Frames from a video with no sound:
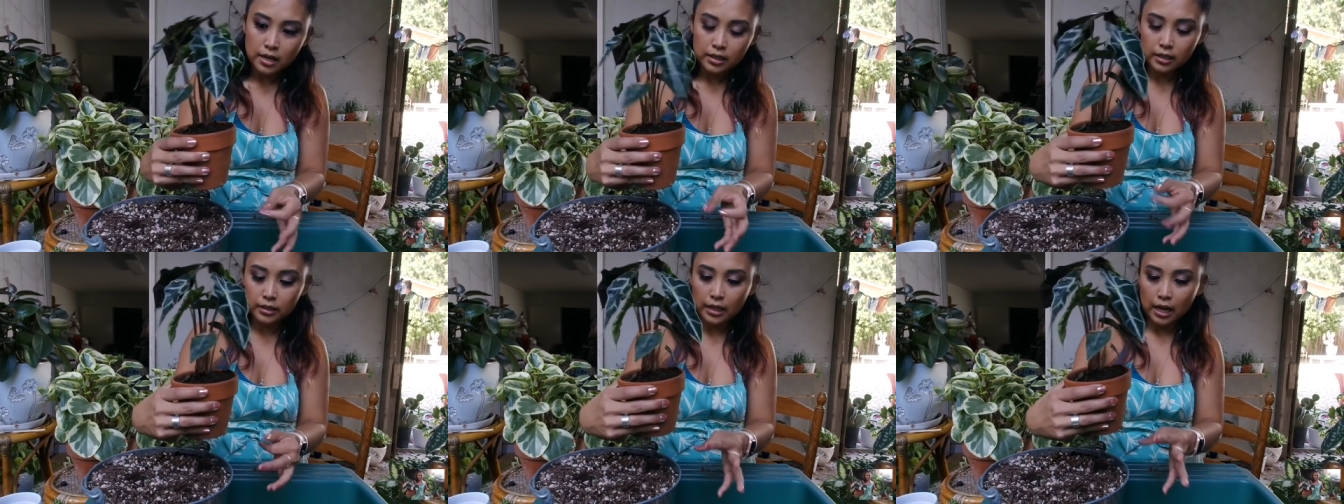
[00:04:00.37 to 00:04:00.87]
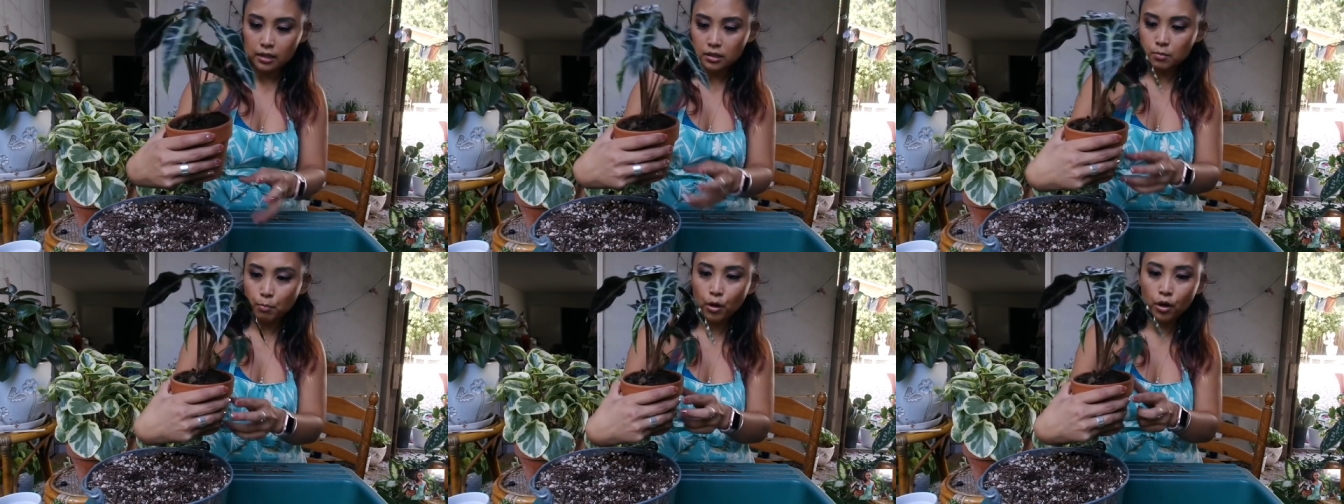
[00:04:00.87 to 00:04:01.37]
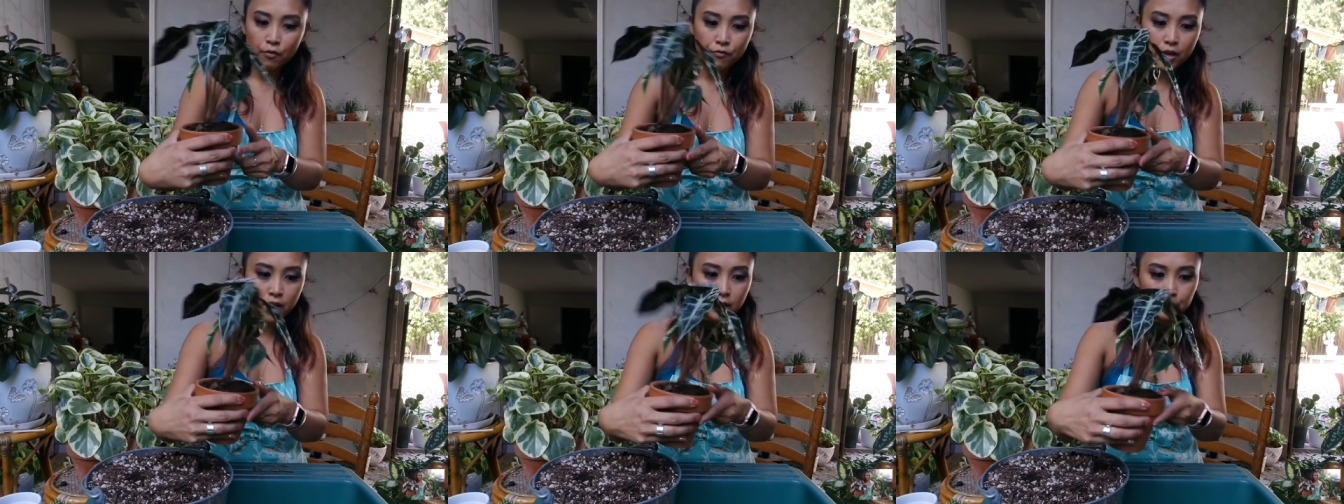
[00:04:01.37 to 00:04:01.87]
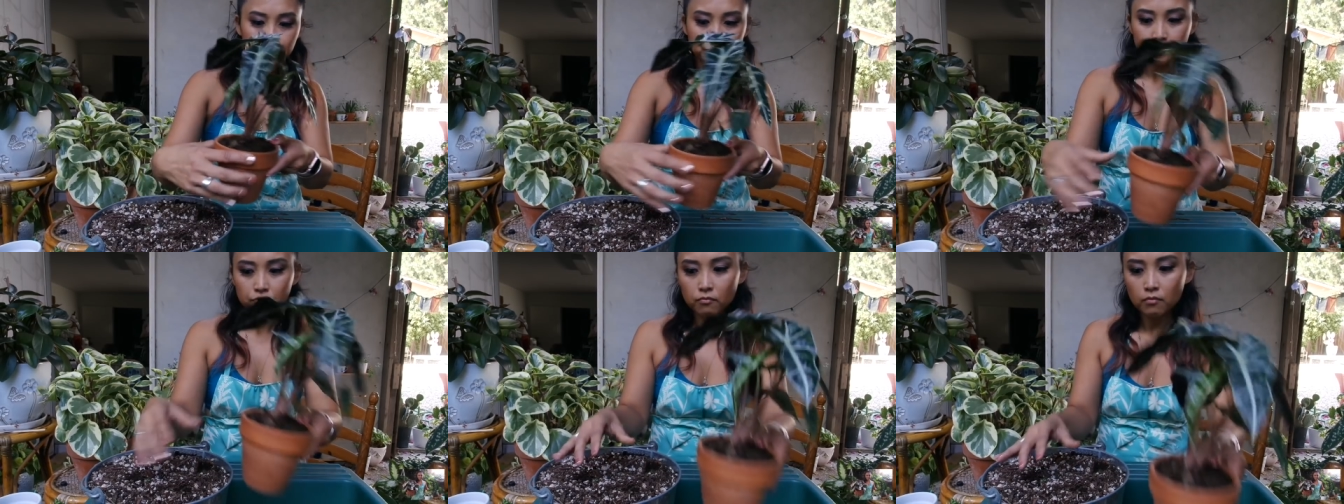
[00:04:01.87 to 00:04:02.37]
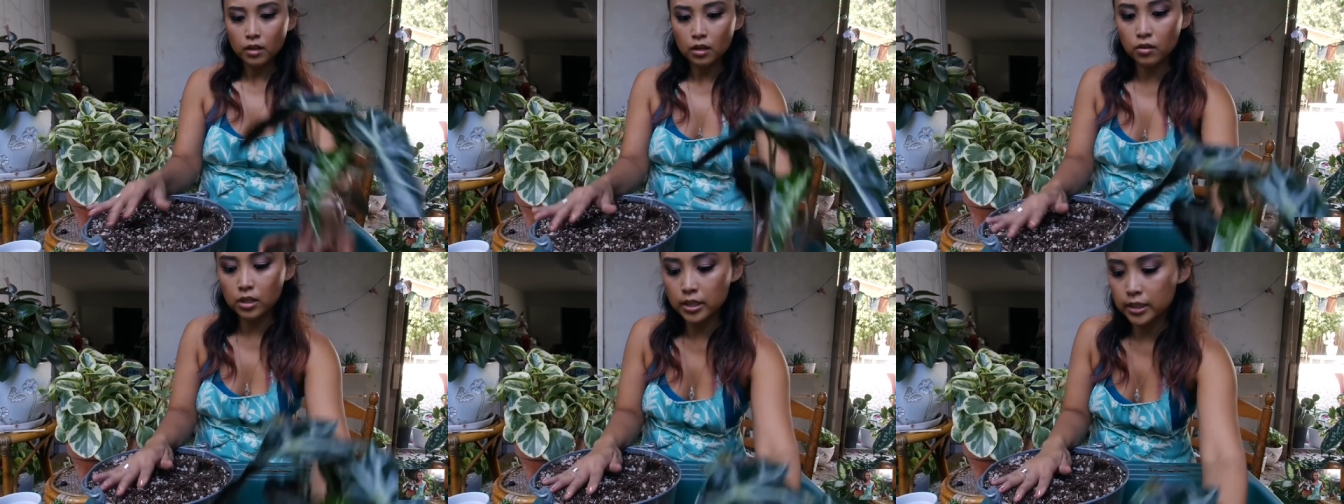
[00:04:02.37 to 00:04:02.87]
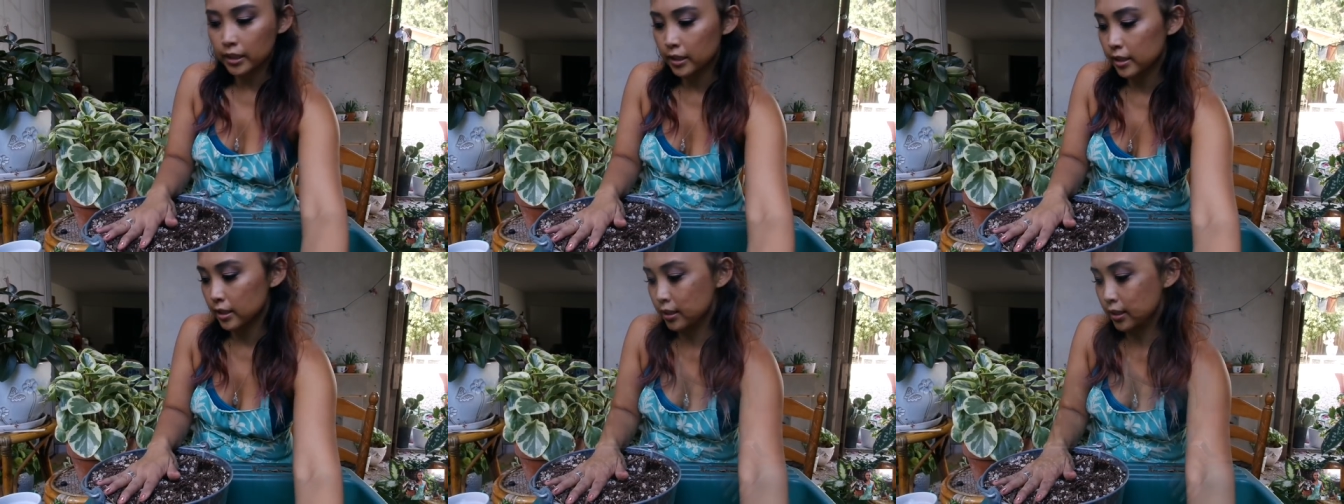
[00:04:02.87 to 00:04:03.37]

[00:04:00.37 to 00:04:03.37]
I think that's perfect. I'm gonna set this